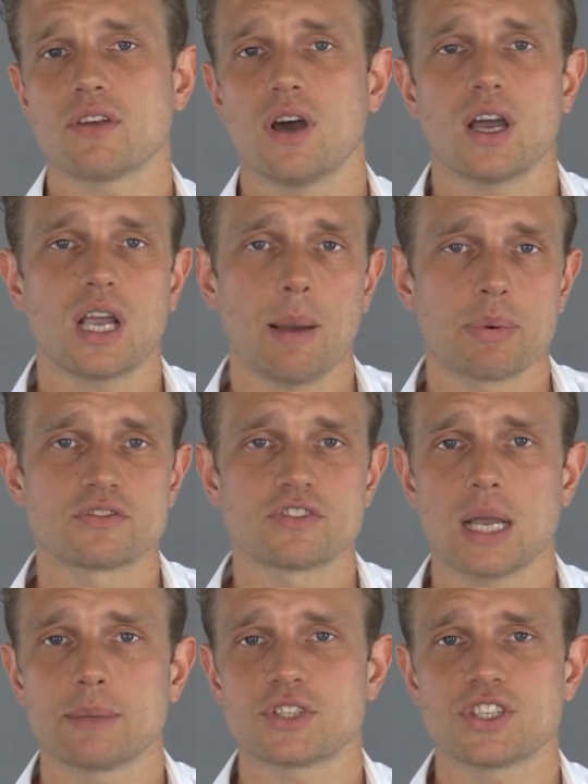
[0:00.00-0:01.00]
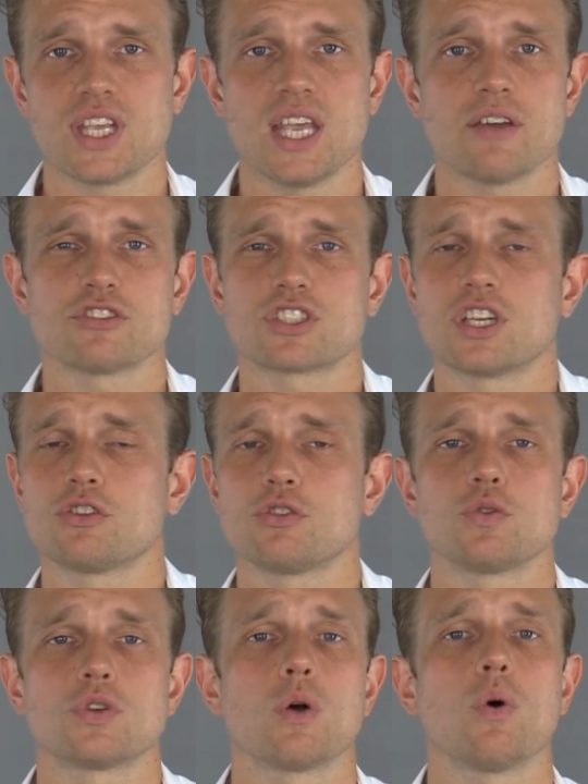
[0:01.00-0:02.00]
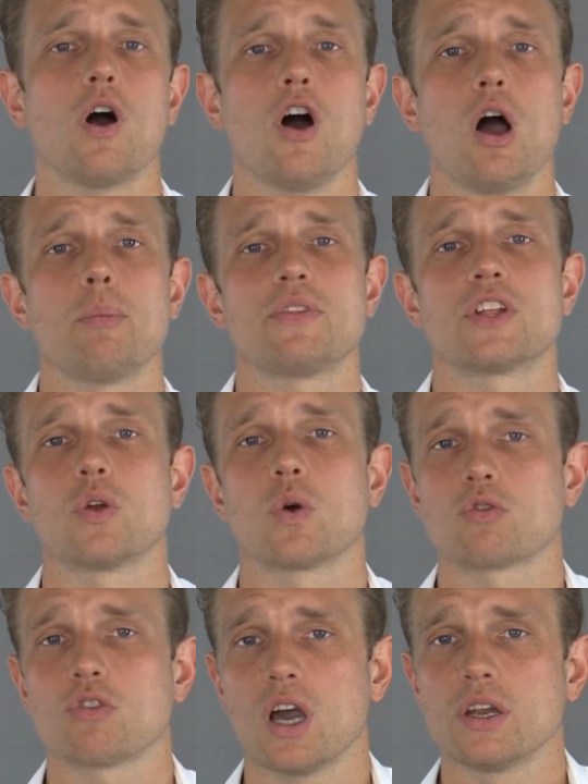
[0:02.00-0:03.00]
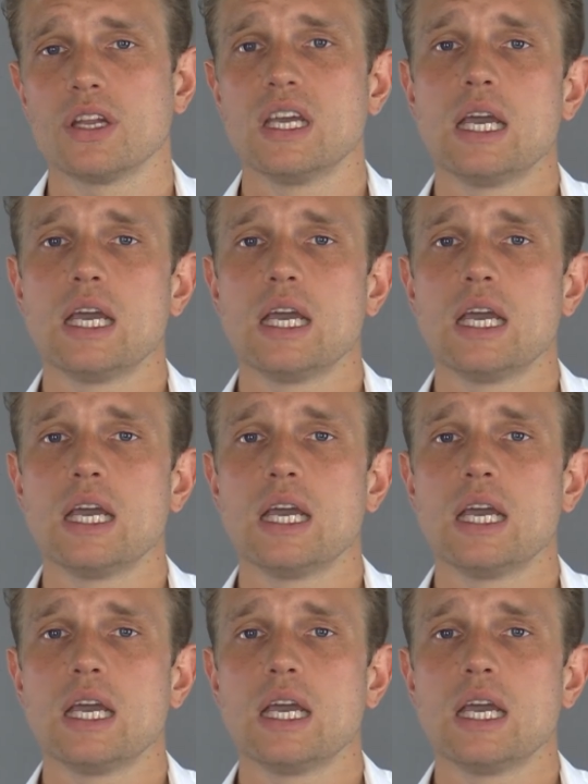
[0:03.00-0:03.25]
that a couple of times a year is going to do you no harm in the long run.